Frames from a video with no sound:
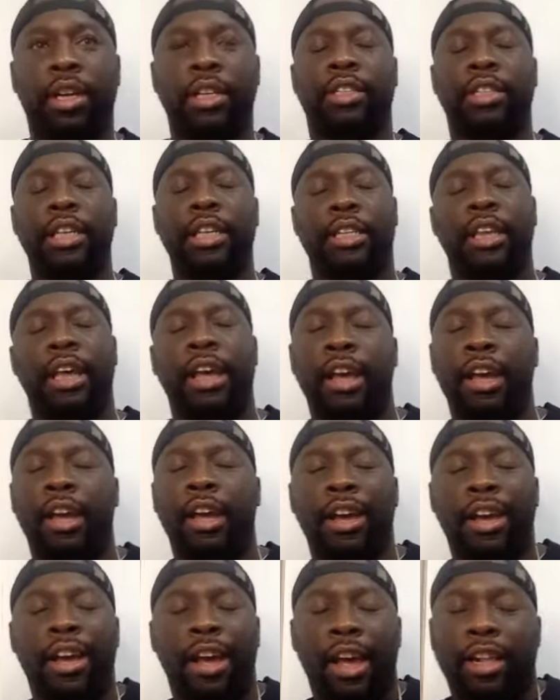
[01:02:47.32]
could sit
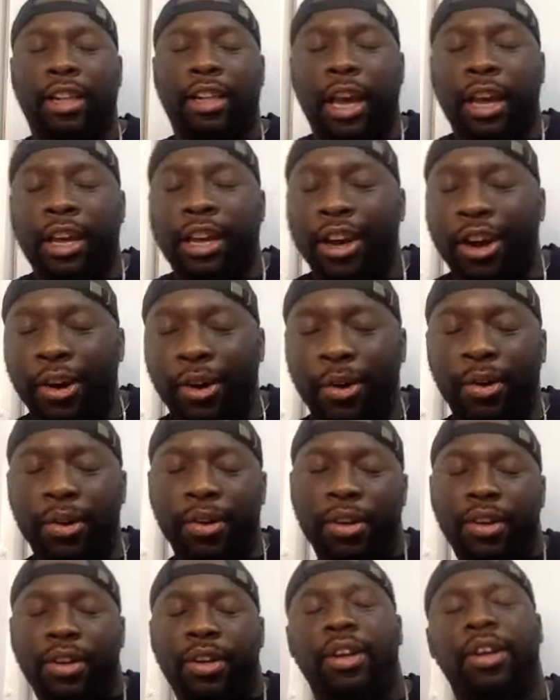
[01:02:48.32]
there and say, yo,
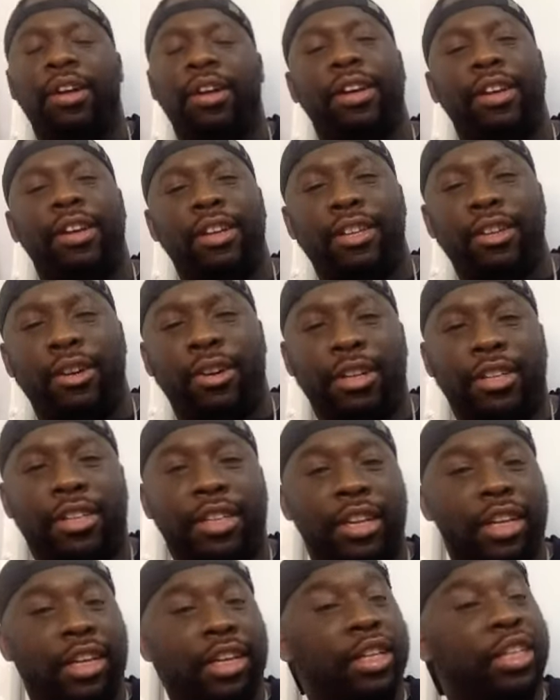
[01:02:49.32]

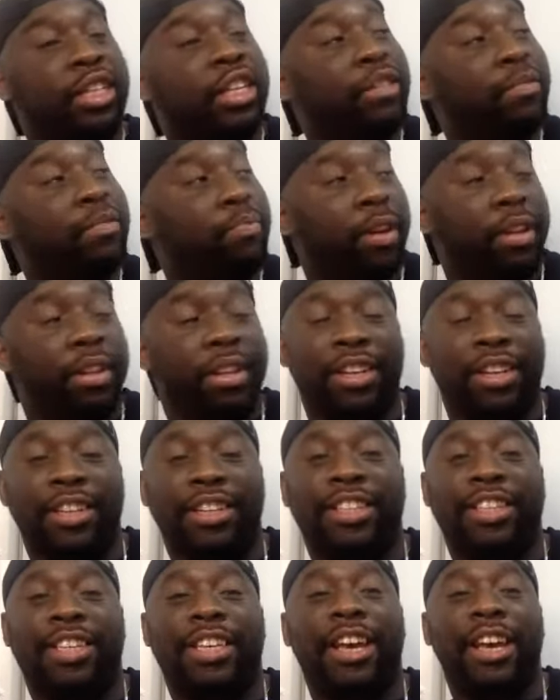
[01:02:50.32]
this brother
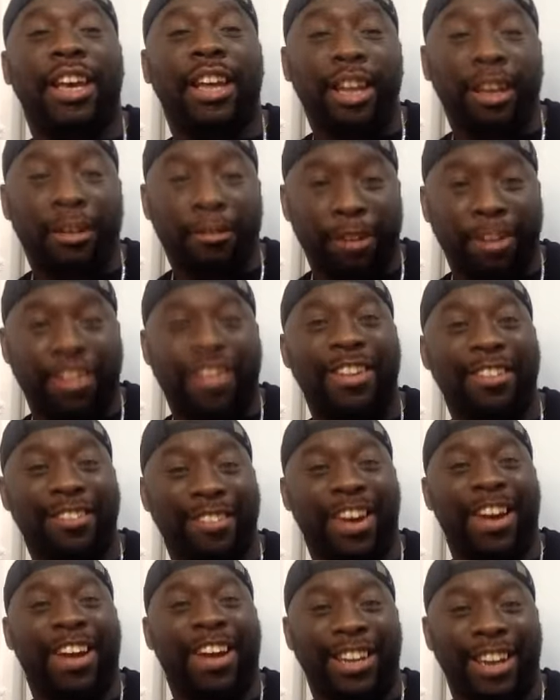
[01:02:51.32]
is killing Richard
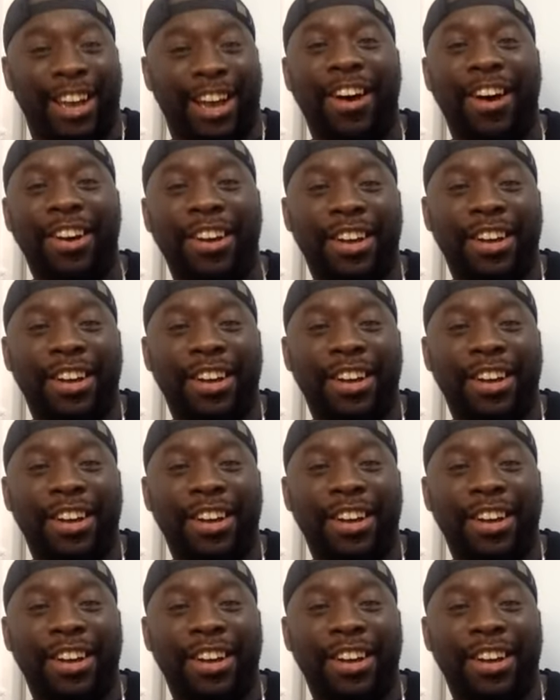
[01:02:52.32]
right now.